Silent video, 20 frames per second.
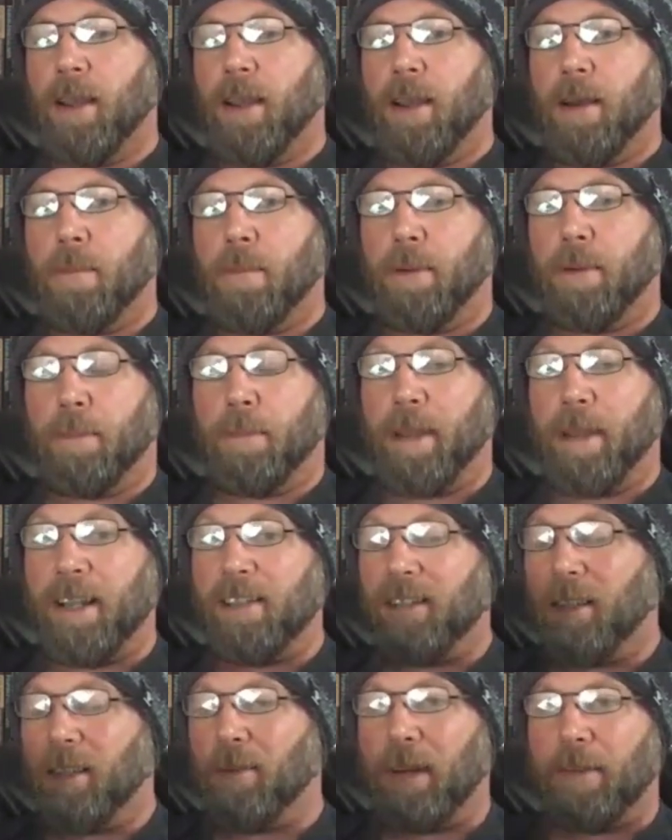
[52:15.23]
But
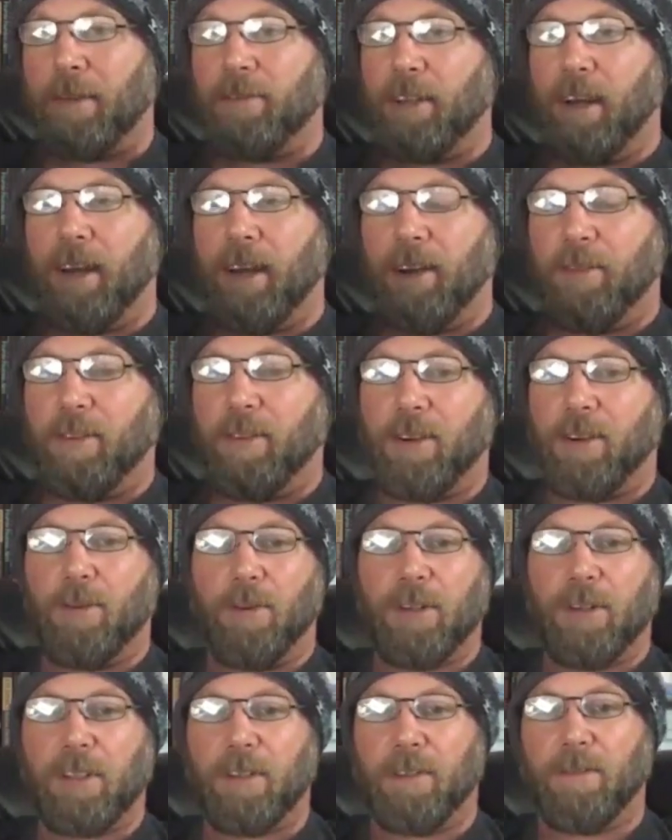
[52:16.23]
basically what I've taught over the
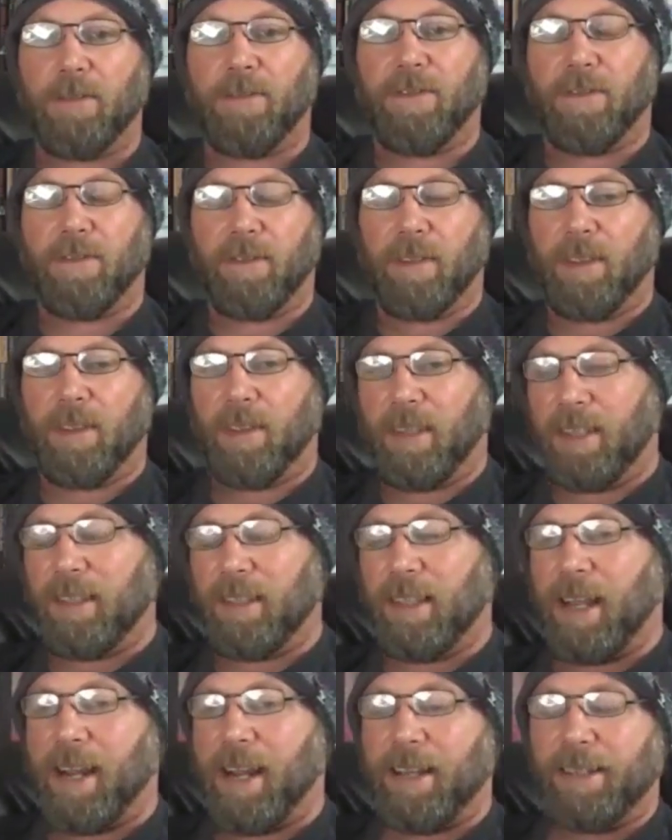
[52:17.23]
course of these
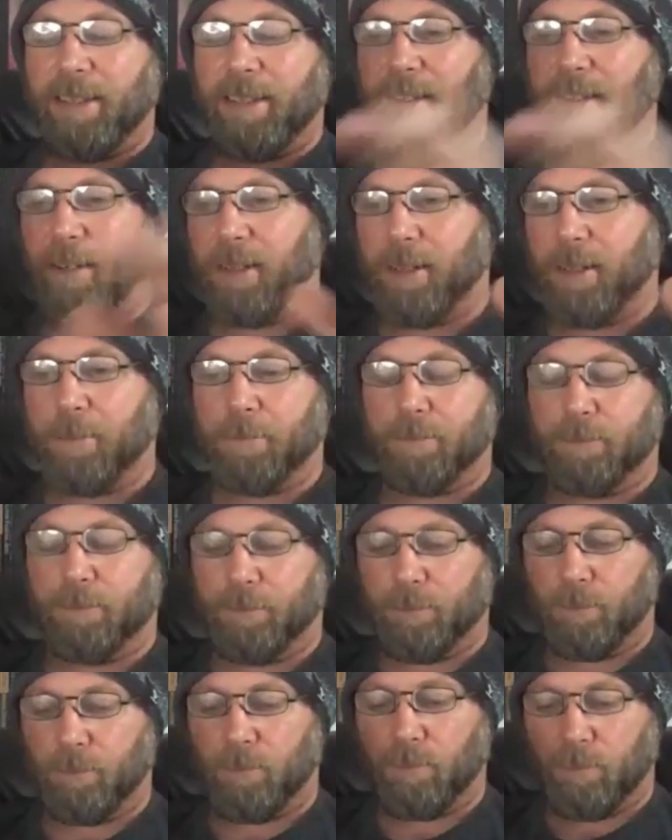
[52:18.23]
last
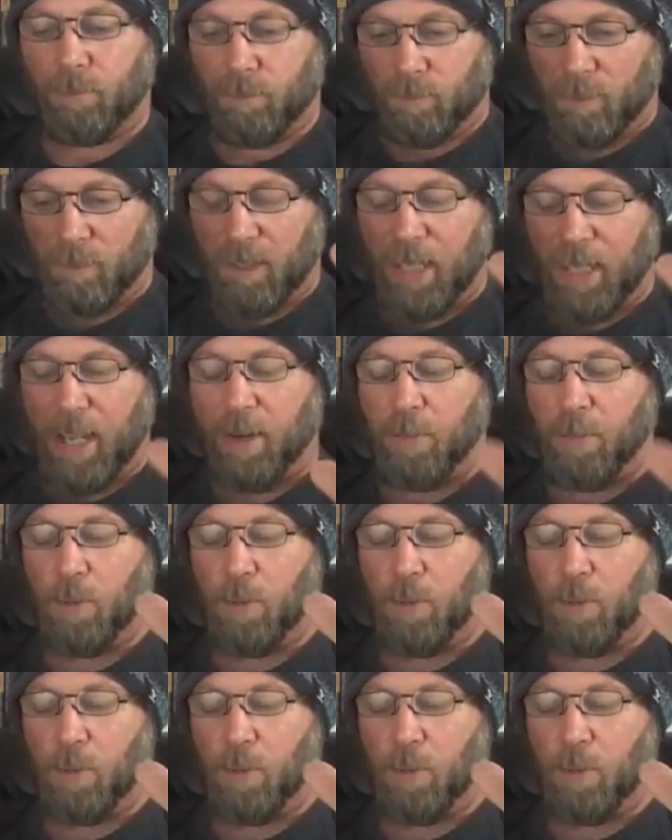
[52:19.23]
10